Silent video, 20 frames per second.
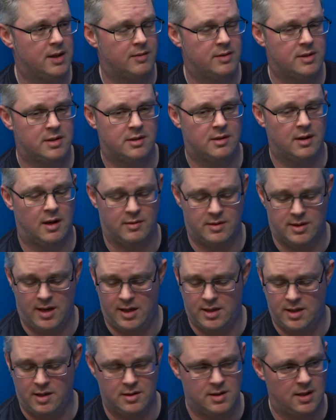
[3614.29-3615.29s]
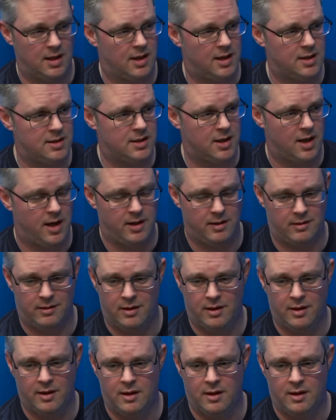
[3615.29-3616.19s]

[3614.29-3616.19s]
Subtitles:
I was getting news alerts going,